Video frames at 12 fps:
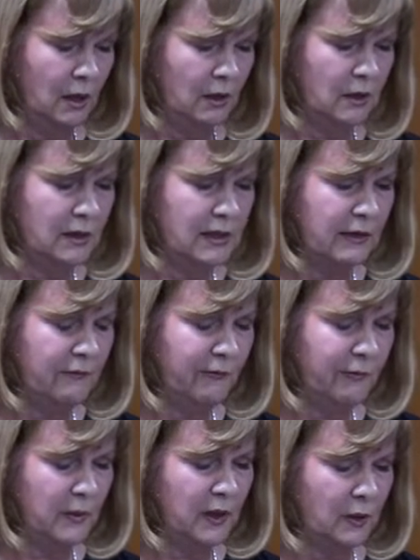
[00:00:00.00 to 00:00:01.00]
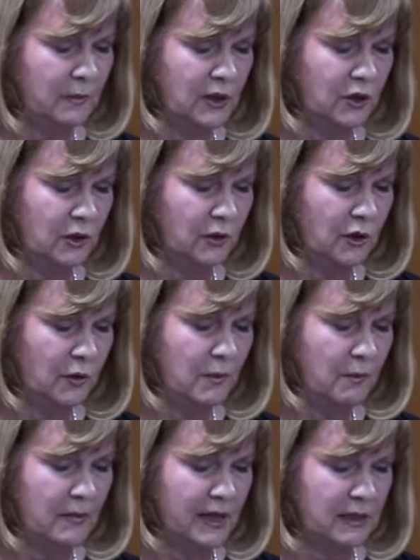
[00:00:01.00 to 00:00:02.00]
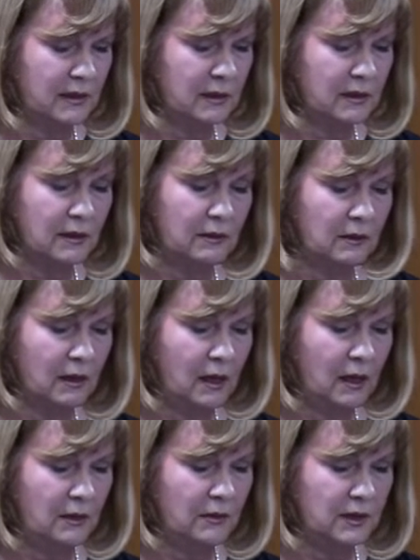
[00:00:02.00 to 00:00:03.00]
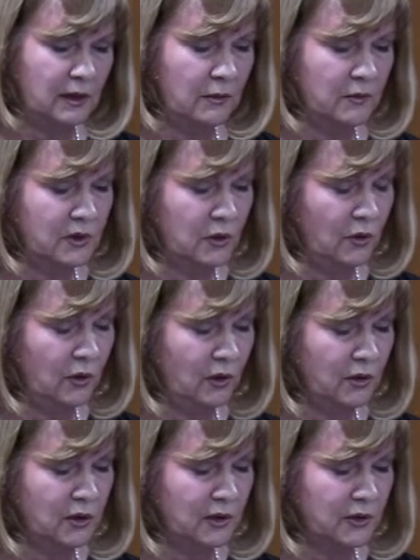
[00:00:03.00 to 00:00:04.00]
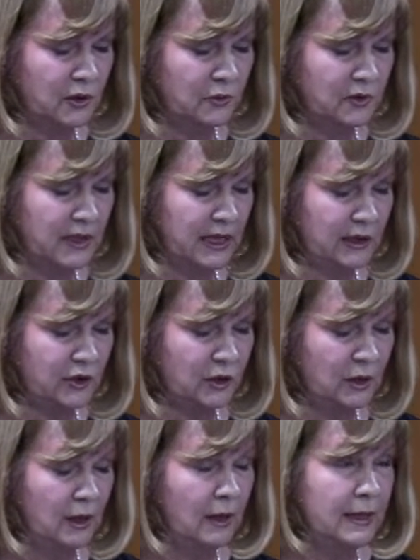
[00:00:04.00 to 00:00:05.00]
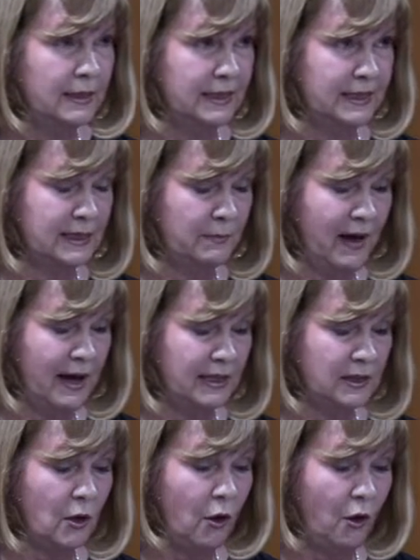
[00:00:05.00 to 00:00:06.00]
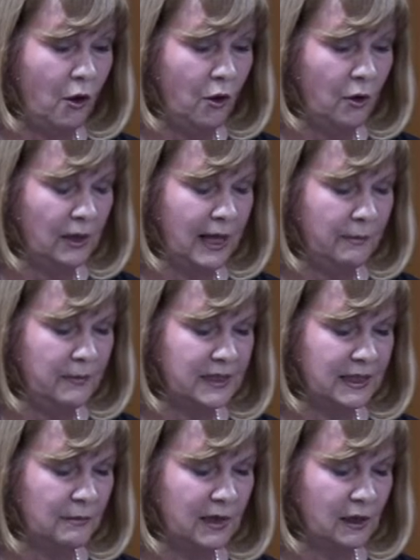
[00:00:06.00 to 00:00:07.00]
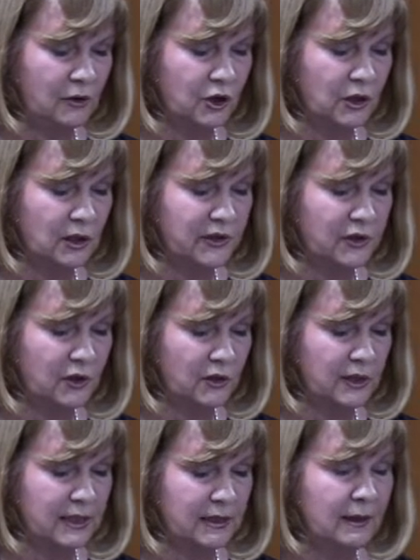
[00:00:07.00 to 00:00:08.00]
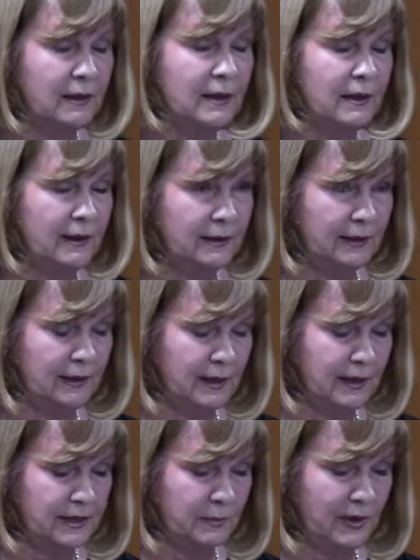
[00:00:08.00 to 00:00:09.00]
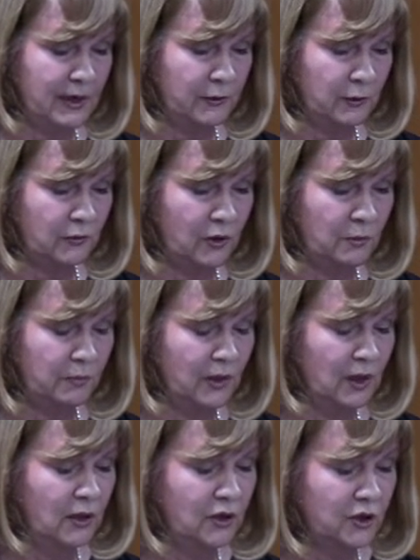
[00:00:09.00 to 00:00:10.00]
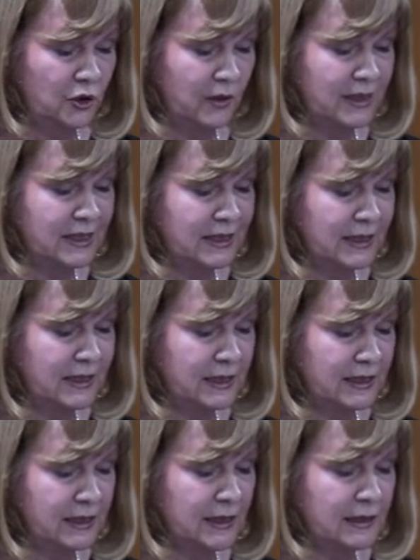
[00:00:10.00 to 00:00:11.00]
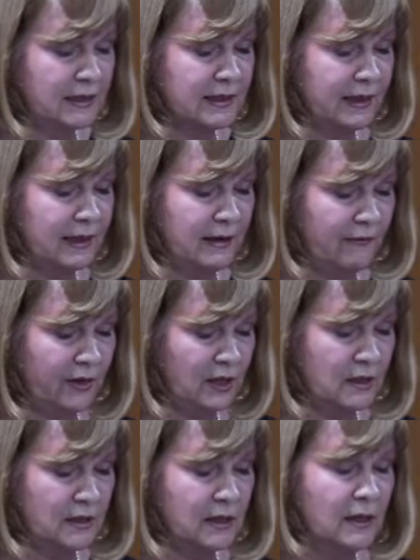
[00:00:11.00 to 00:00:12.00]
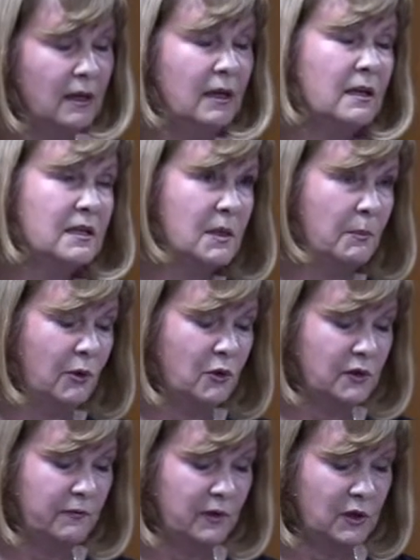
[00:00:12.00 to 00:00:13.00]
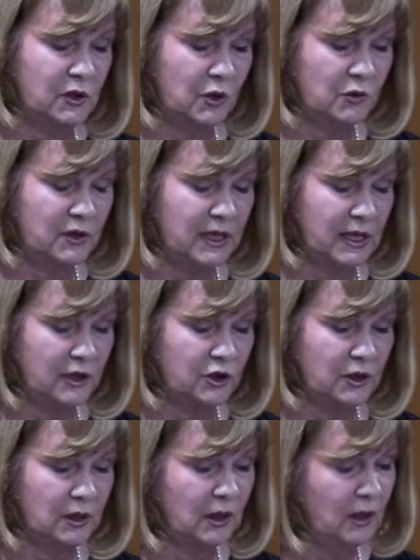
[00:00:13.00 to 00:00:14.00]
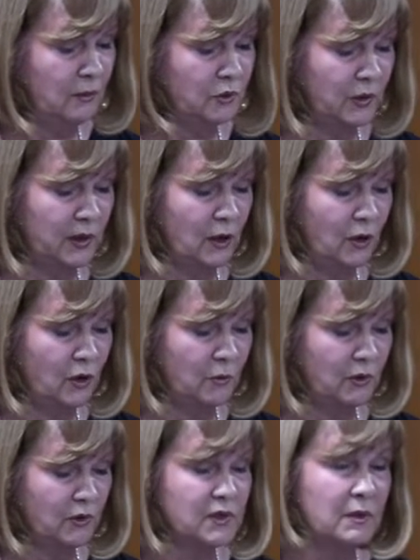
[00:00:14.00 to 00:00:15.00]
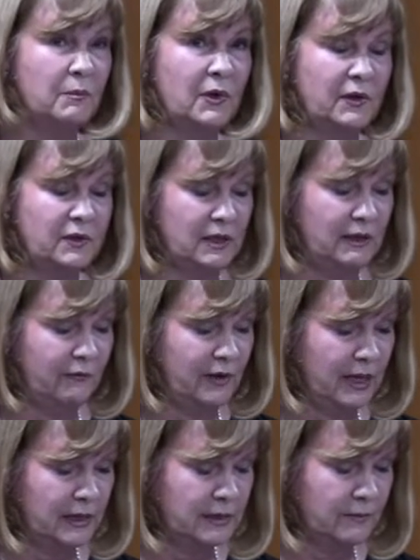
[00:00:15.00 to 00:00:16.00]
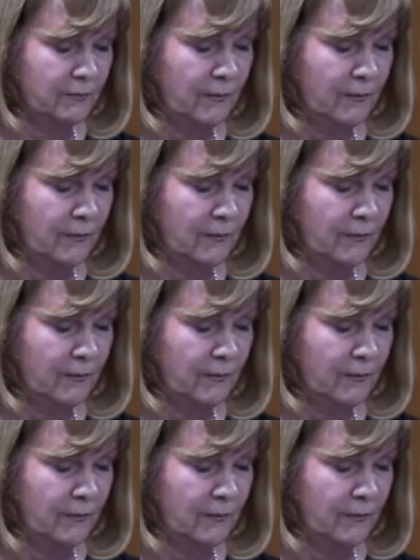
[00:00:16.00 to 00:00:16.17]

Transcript: Not even from the Commission on Human Medicines, who concluded there was no causal association, despite all epidemiological studies analysed by the group showing statistical significance in support of an association between hormones and birth defects.